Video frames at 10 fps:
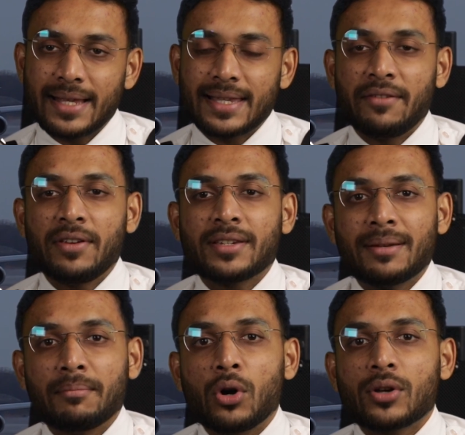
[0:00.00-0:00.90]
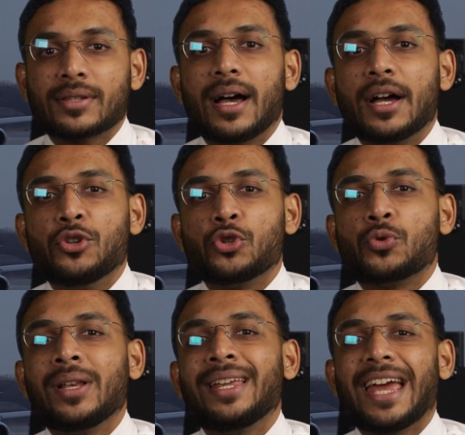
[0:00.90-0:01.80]
as aviation books are
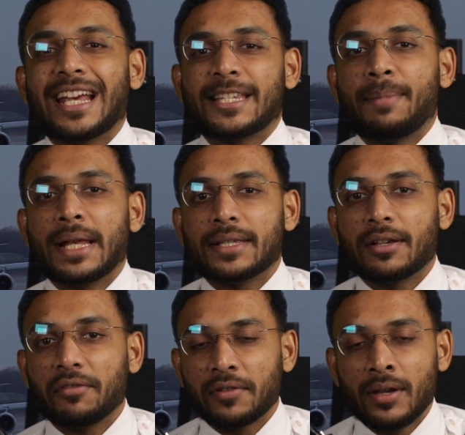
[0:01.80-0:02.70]
usually expensive.